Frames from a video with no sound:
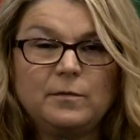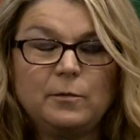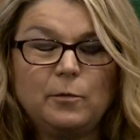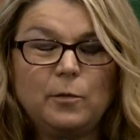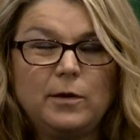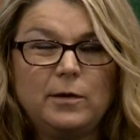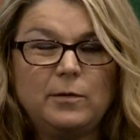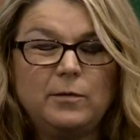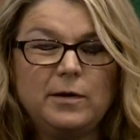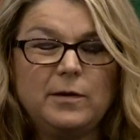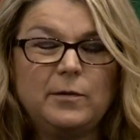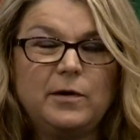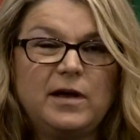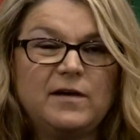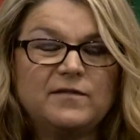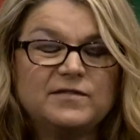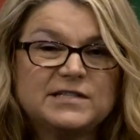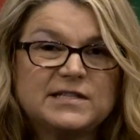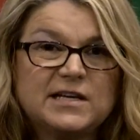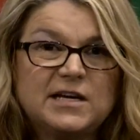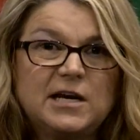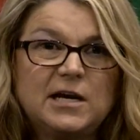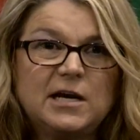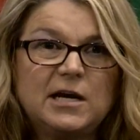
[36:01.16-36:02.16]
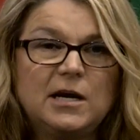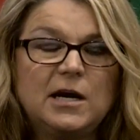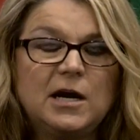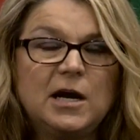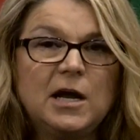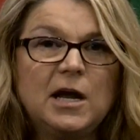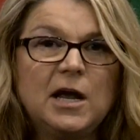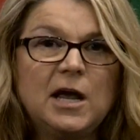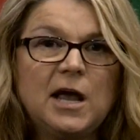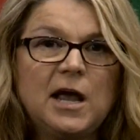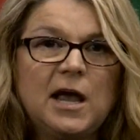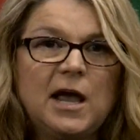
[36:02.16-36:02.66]
way we have seen,
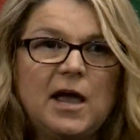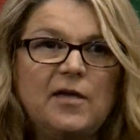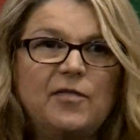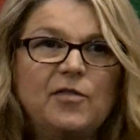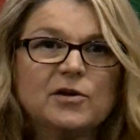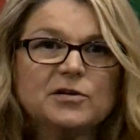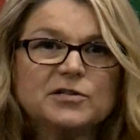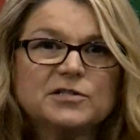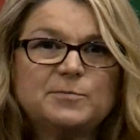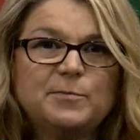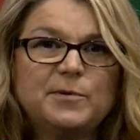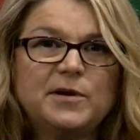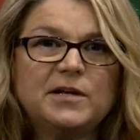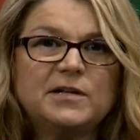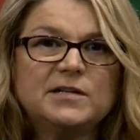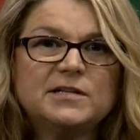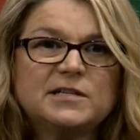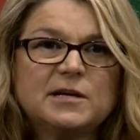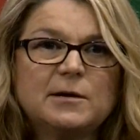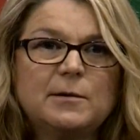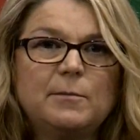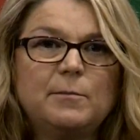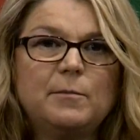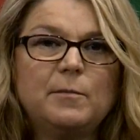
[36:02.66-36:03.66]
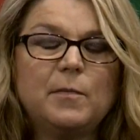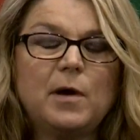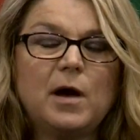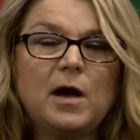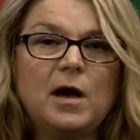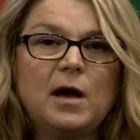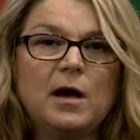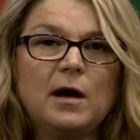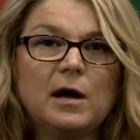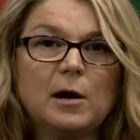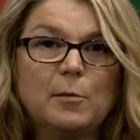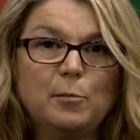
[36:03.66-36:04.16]
there's been some
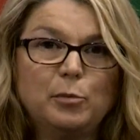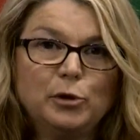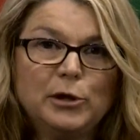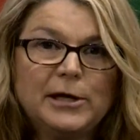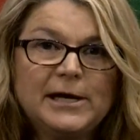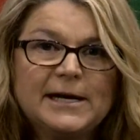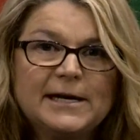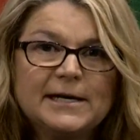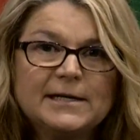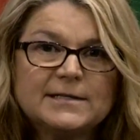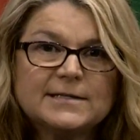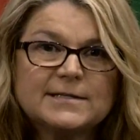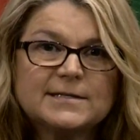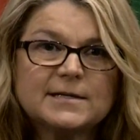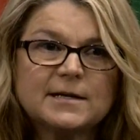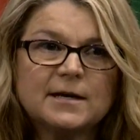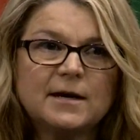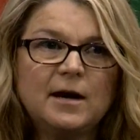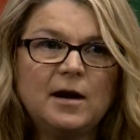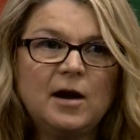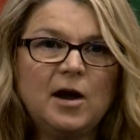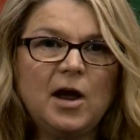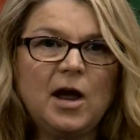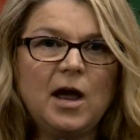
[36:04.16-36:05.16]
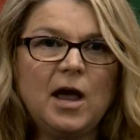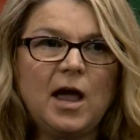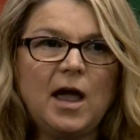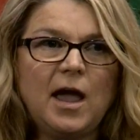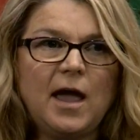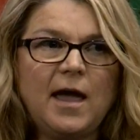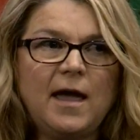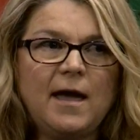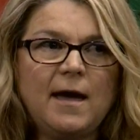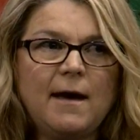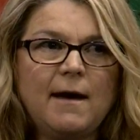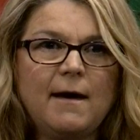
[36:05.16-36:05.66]
complaints,
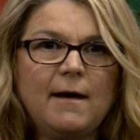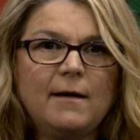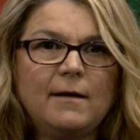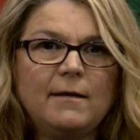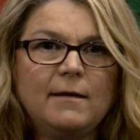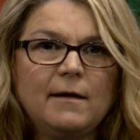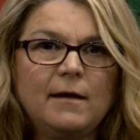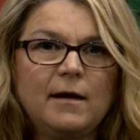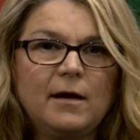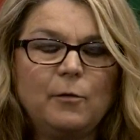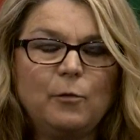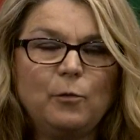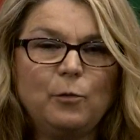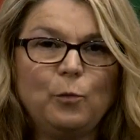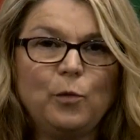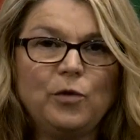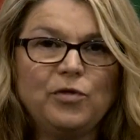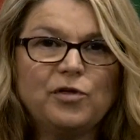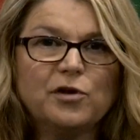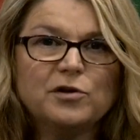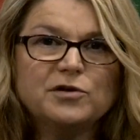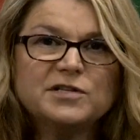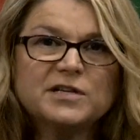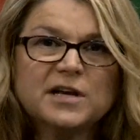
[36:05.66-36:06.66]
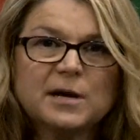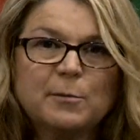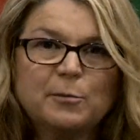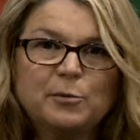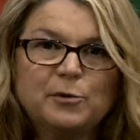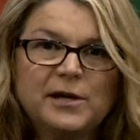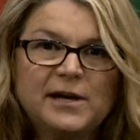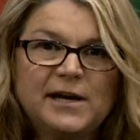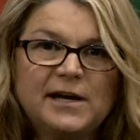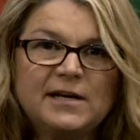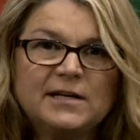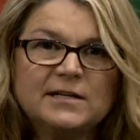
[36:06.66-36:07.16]
and with those
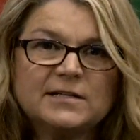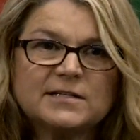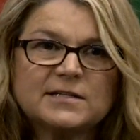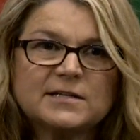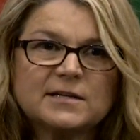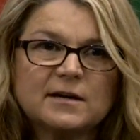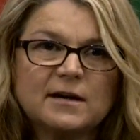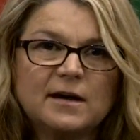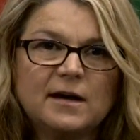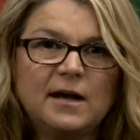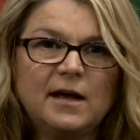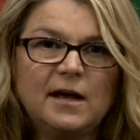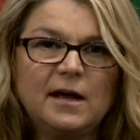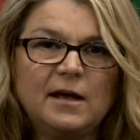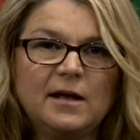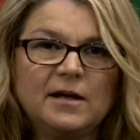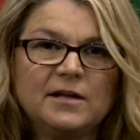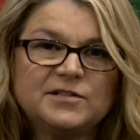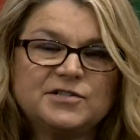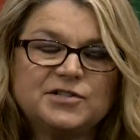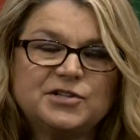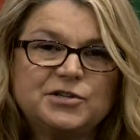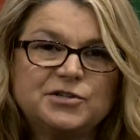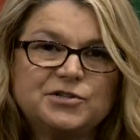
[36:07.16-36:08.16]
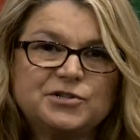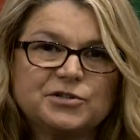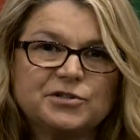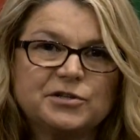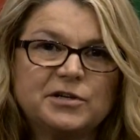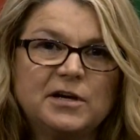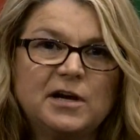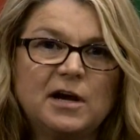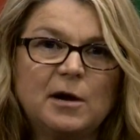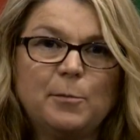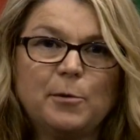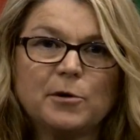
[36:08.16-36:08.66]
complaints, it's
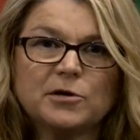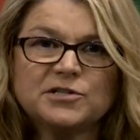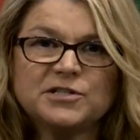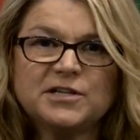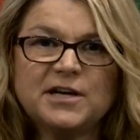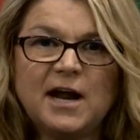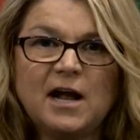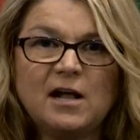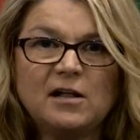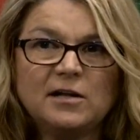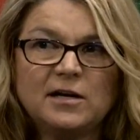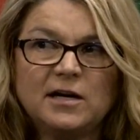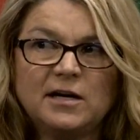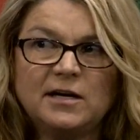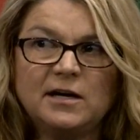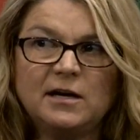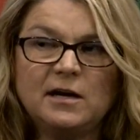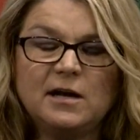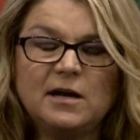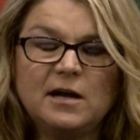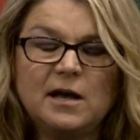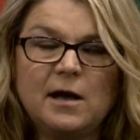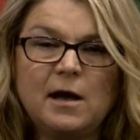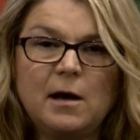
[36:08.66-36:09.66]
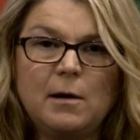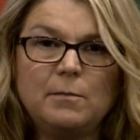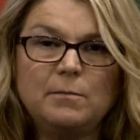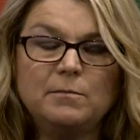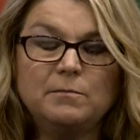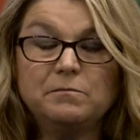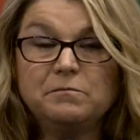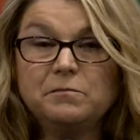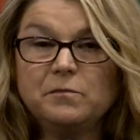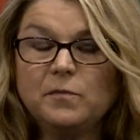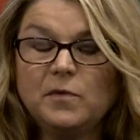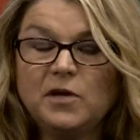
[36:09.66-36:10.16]
usually a personality
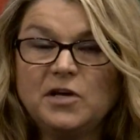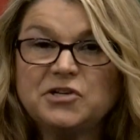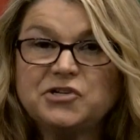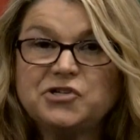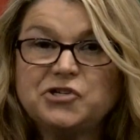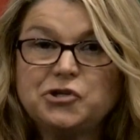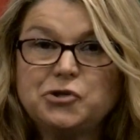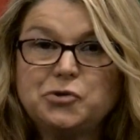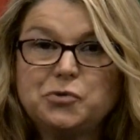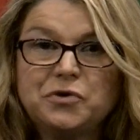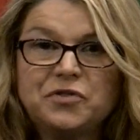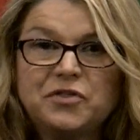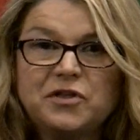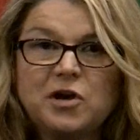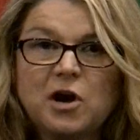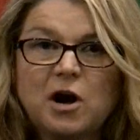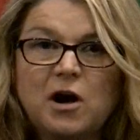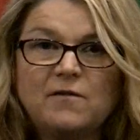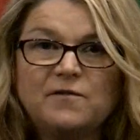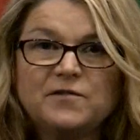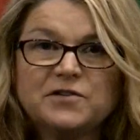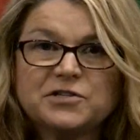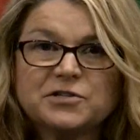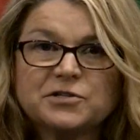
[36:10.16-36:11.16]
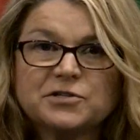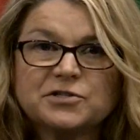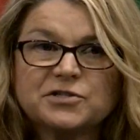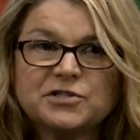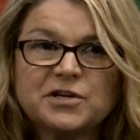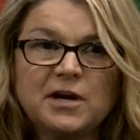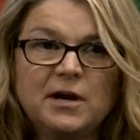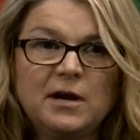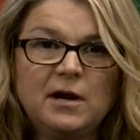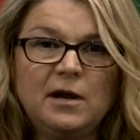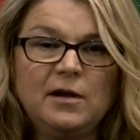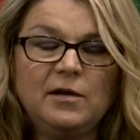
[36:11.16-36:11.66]
issue with the officers.
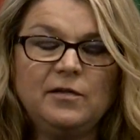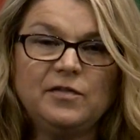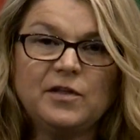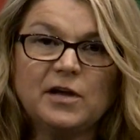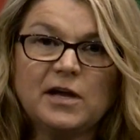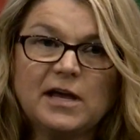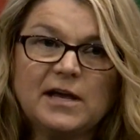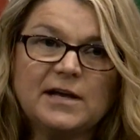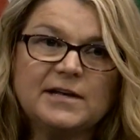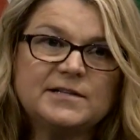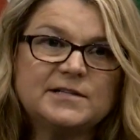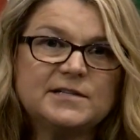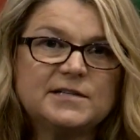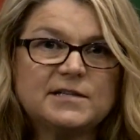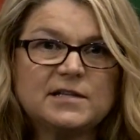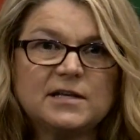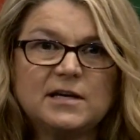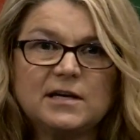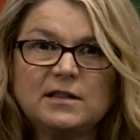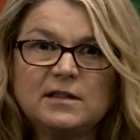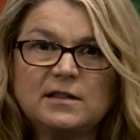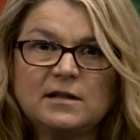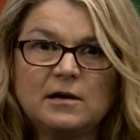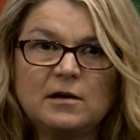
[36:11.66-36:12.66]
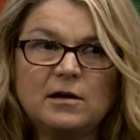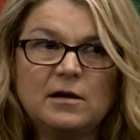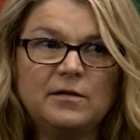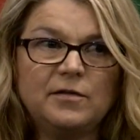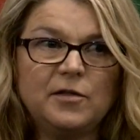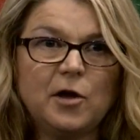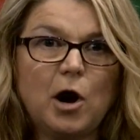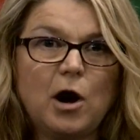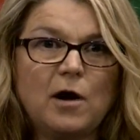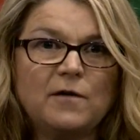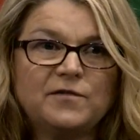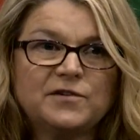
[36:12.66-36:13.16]
The kids think the
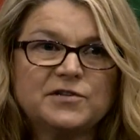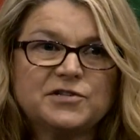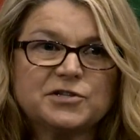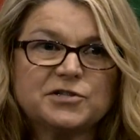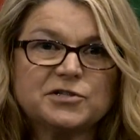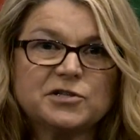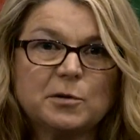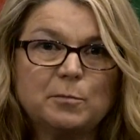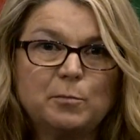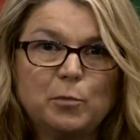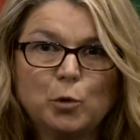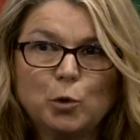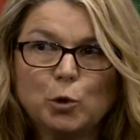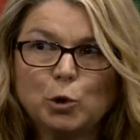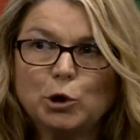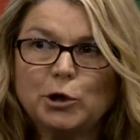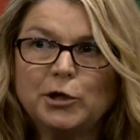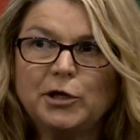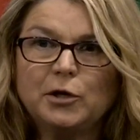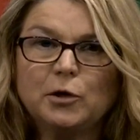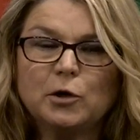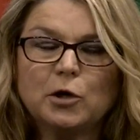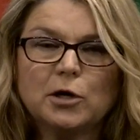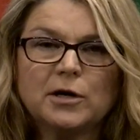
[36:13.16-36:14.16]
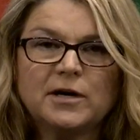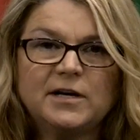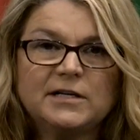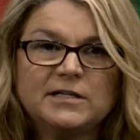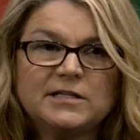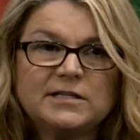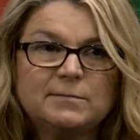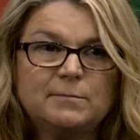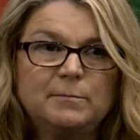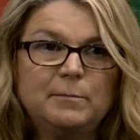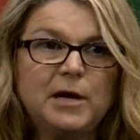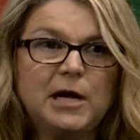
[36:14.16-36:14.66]
officer's a bully, or
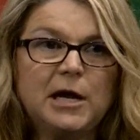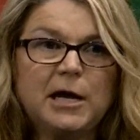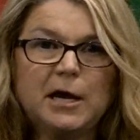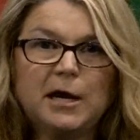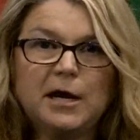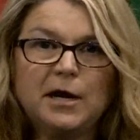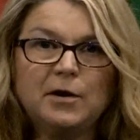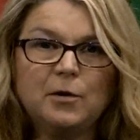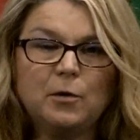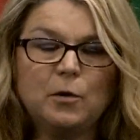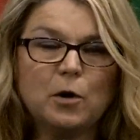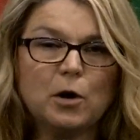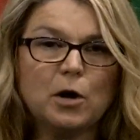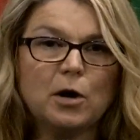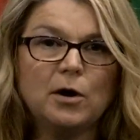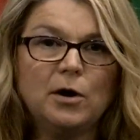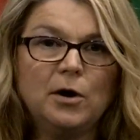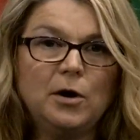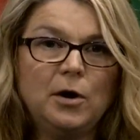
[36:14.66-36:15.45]
he's mean, or